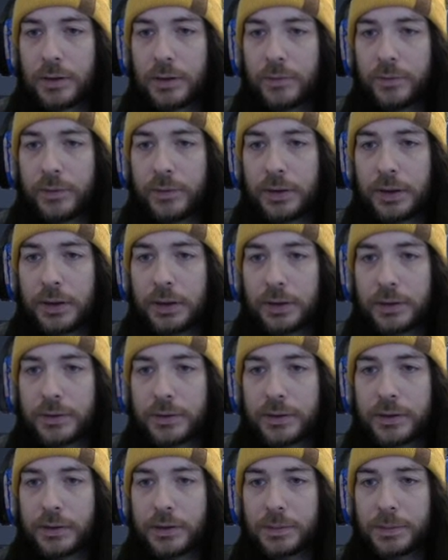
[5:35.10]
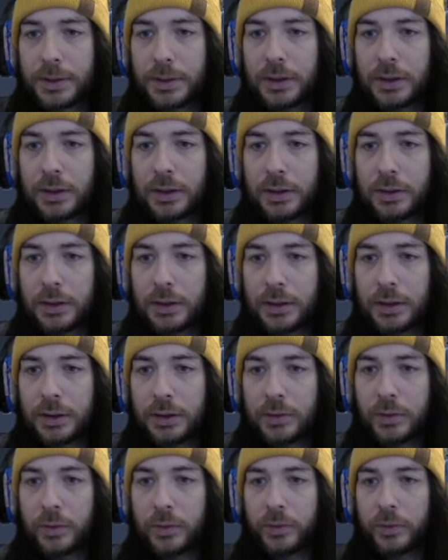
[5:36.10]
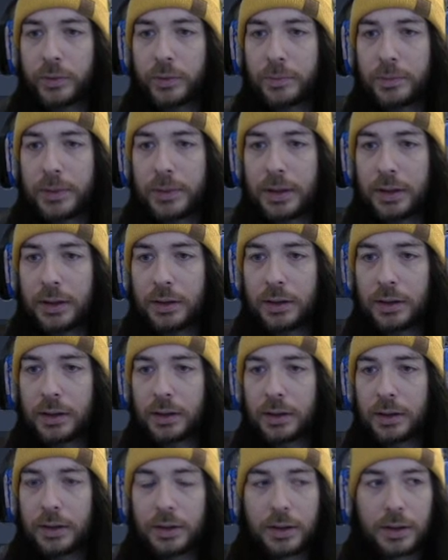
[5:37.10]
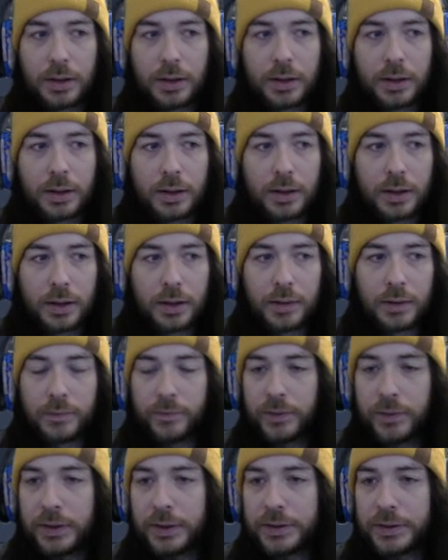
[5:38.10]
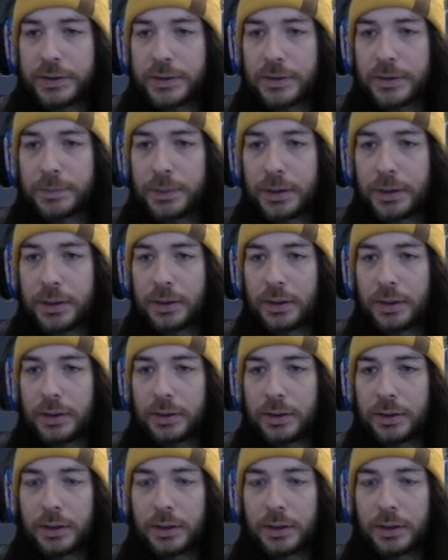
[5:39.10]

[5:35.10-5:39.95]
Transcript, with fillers: V speed equals min v speed